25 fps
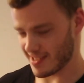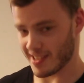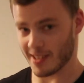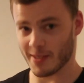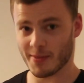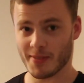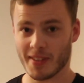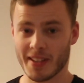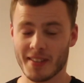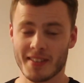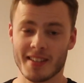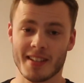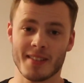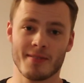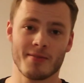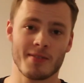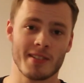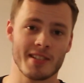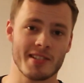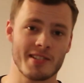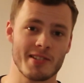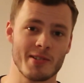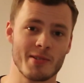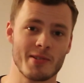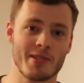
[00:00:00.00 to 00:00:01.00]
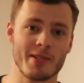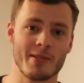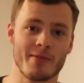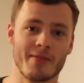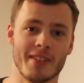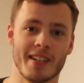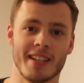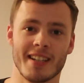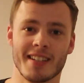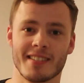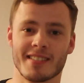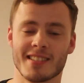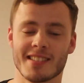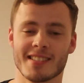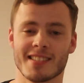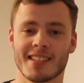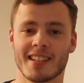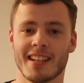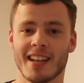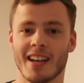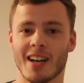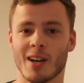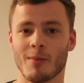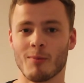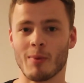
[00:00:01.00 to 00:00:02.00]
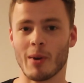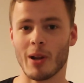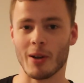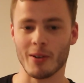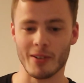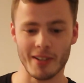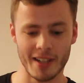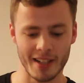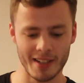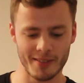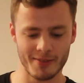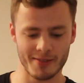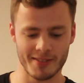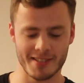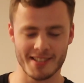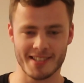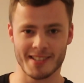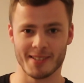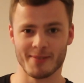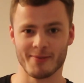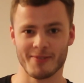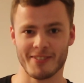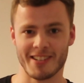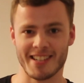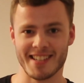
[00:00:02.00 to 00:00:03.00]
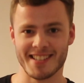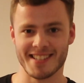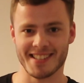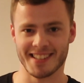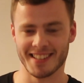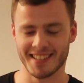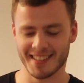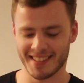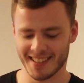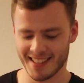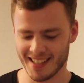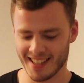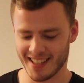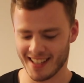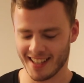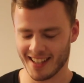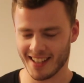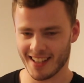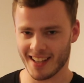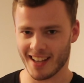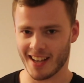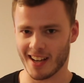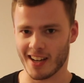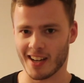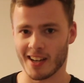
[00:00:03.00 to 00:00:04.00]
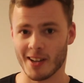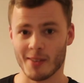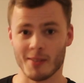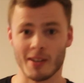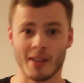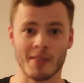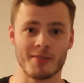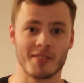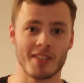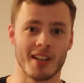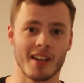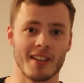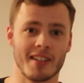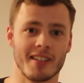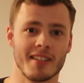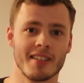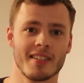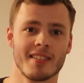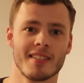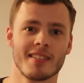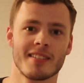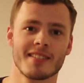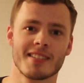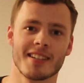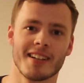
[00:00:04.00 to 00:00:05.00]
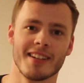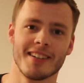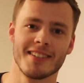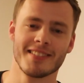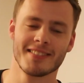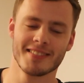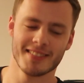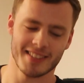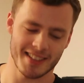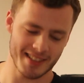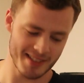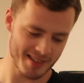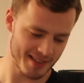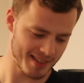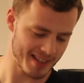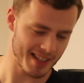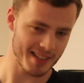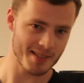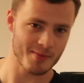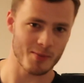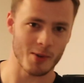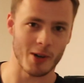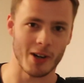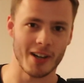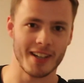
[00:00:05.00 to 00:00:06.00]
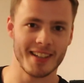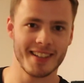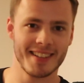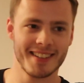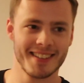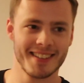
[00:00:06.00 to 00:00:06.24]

So if this YouTube video doesn't get uploaded for some reason, I've died, so that's why.